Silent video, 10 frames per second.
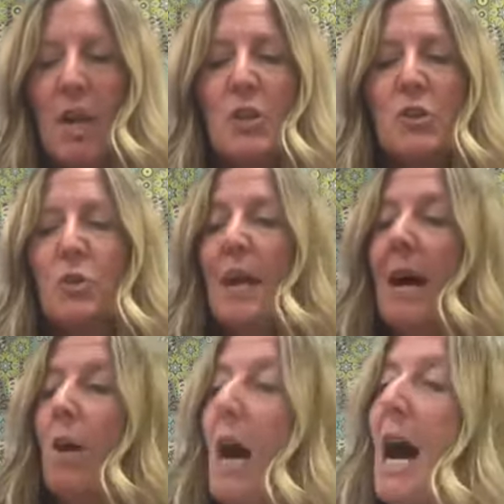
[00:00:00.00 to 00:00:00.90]
So
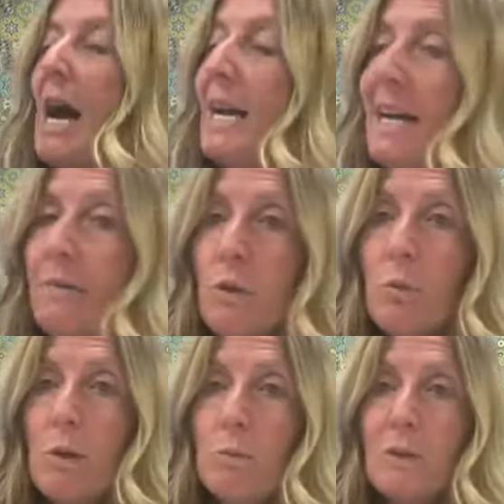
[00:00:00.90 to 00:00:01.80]
now I have the
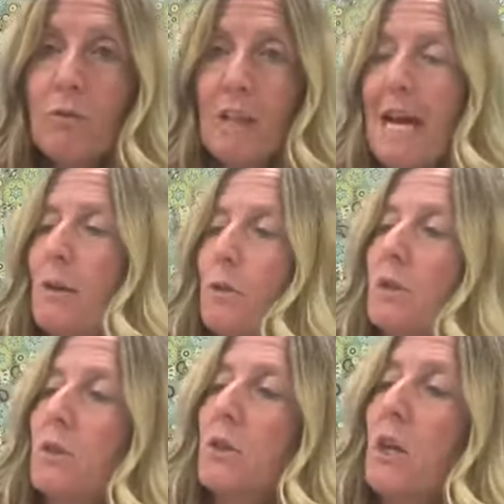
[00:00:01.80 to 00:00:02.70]
one with
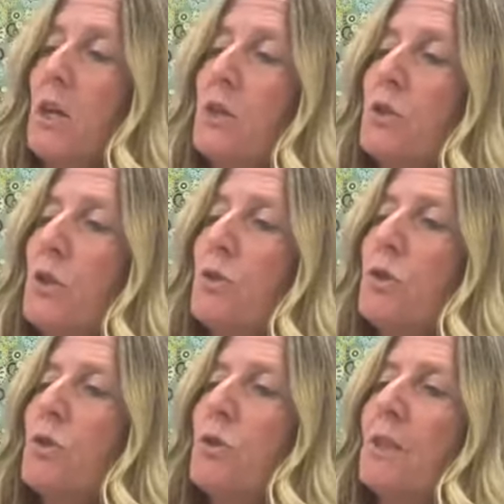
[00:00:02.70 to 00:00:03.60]
flowers. So
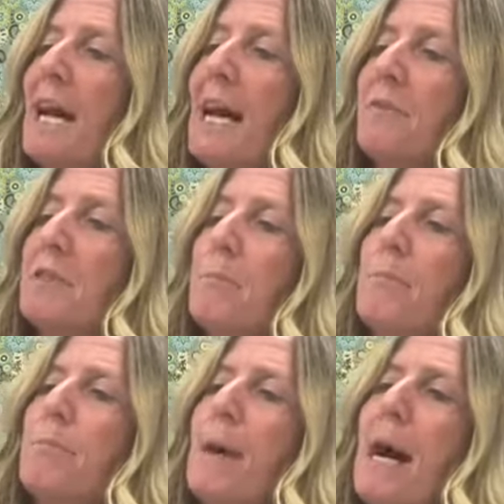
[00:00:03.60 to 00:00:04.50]
you sort of have to
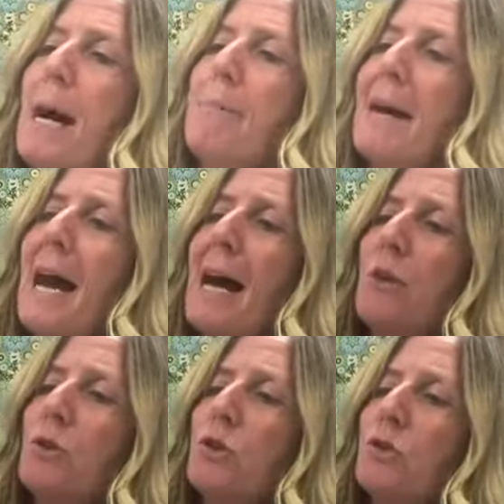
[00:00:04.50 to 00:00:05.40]
pop
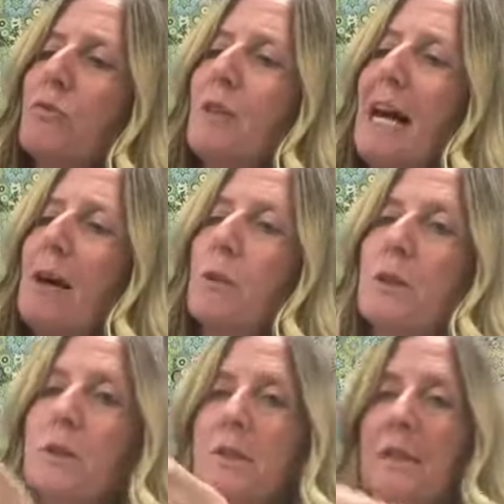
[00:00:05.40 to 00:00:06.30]
out your
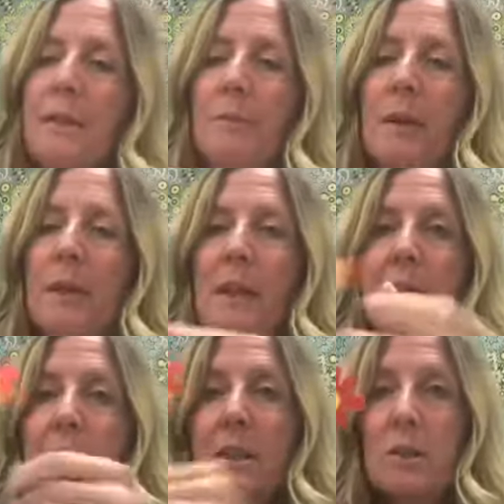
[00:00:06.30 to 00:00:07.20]
flowers. See,
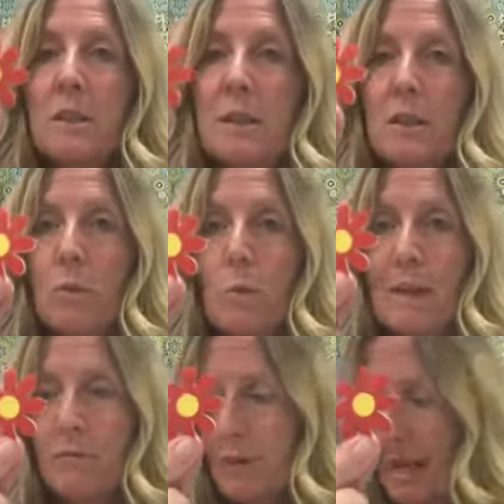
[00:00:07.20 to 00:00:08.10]
like there's the
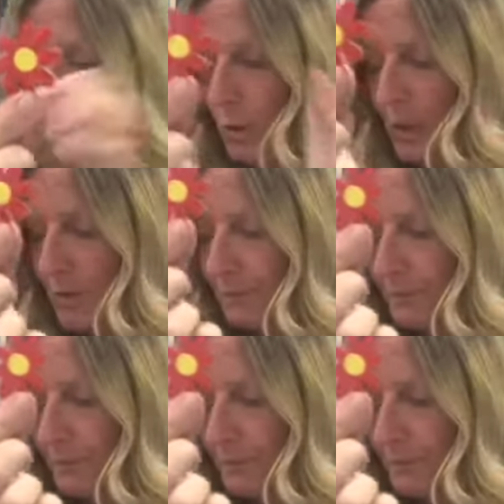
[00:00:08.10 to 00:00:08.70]
red flower